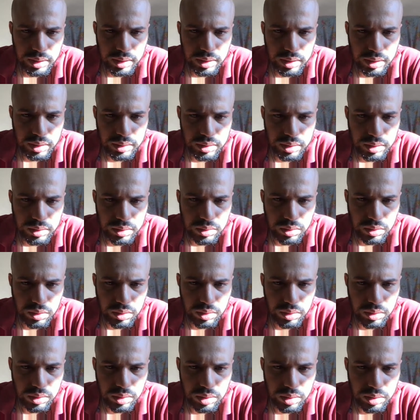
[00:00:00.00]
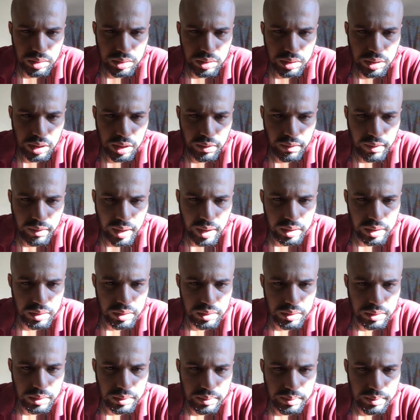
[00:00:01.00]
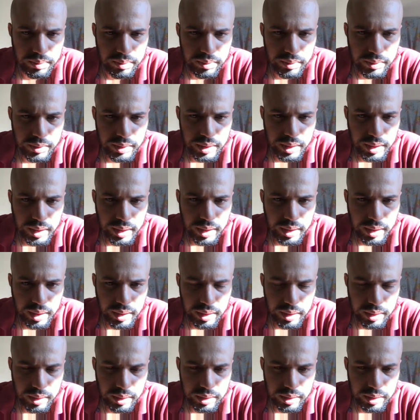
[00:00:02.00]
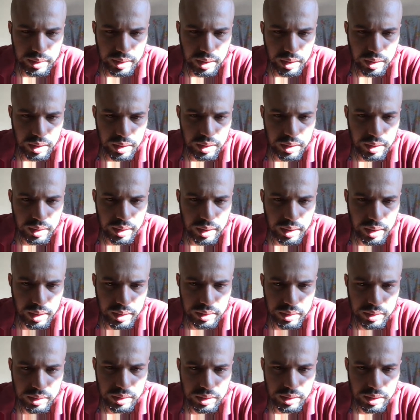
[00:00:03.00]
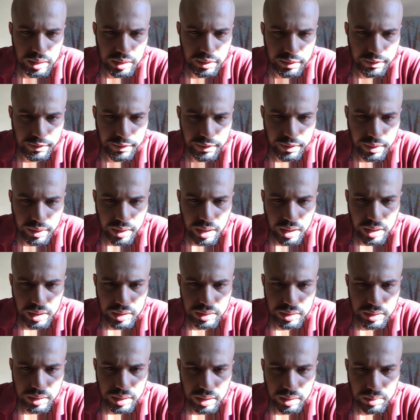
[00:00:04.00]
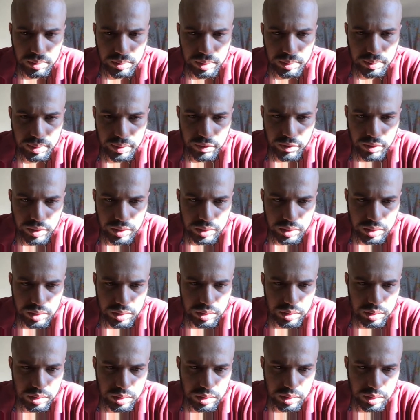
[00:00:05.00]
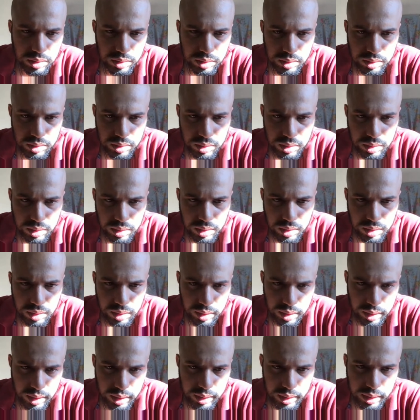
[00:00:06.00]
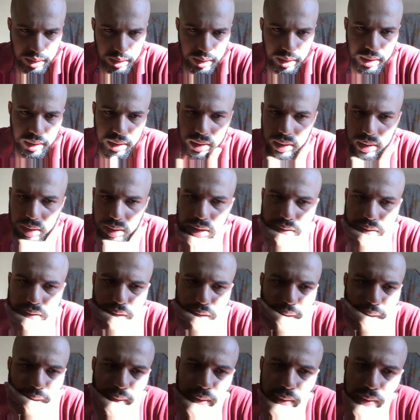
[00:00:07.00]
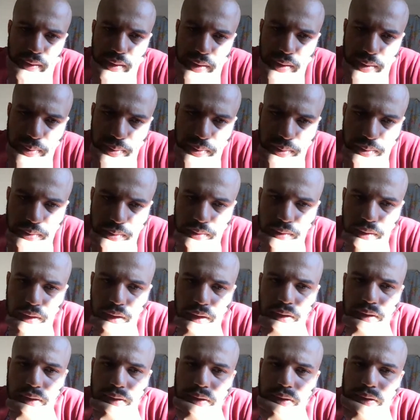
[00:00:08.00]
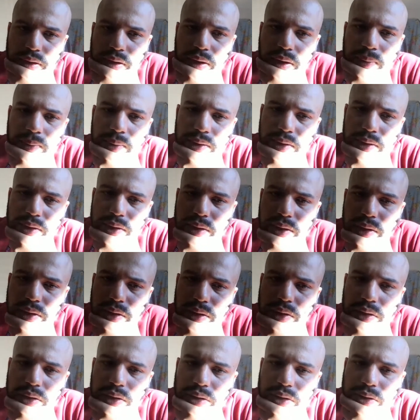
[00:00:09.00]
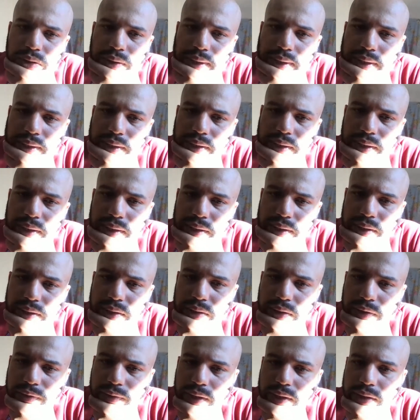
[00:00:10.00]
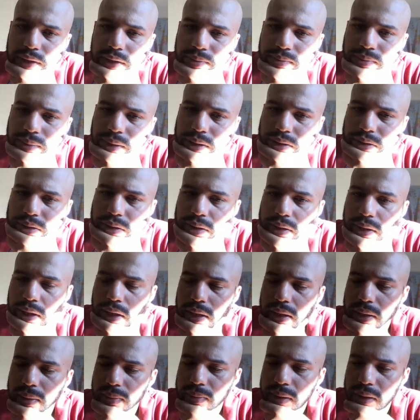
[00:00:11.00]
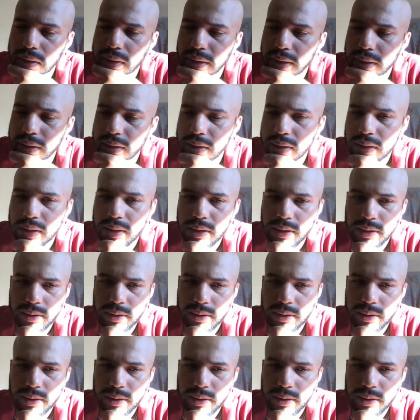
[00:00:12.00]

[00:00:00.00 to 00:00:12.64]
returns a true t value, star ngIf has admin privileges. Rendering a list. The another common scenario is to render a list of items based on dynamic data.